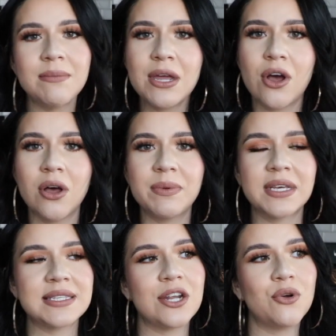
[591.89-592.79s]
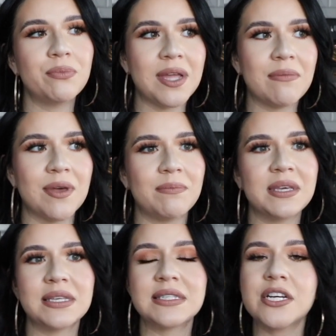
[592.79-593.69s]
at all, because I don't blame them,
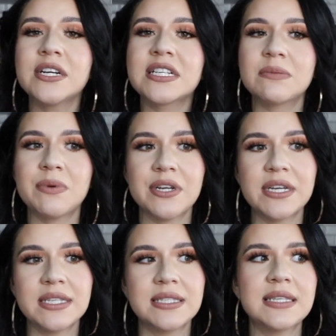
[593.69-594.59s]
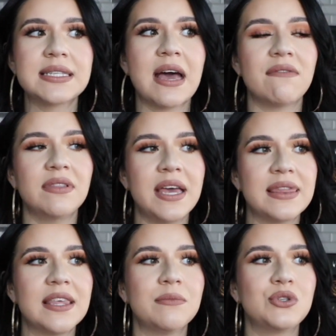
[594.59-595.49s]
because their experiences have
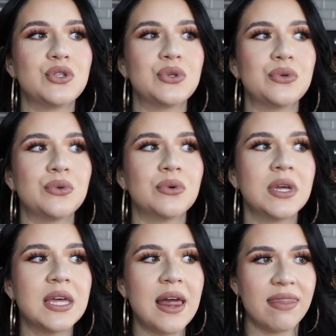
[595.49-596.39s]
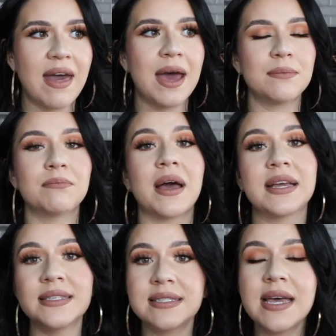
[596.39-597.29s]
led them to that
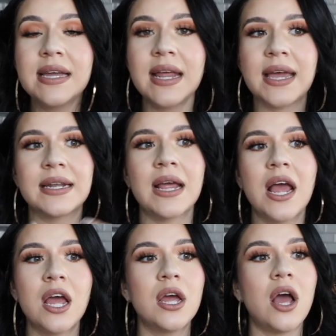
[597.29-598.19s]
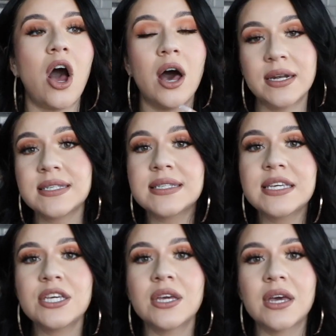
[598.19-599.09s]
mindset. And
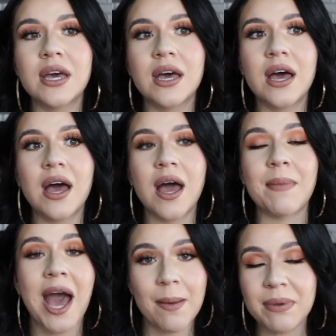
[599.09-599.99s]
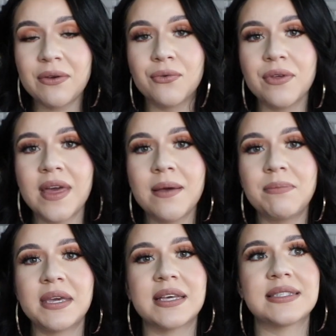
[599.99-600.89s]
honestly, I'm happy for them
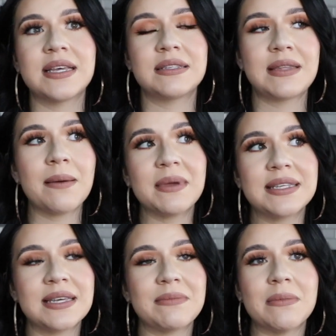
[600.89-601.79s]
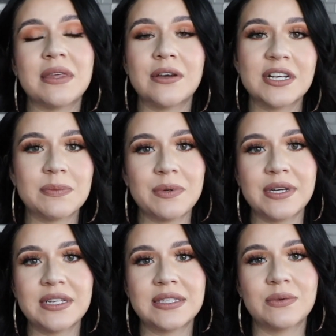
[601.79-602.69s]
because that means that maybe their
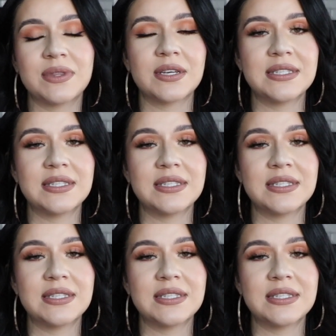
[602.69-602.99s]
experience with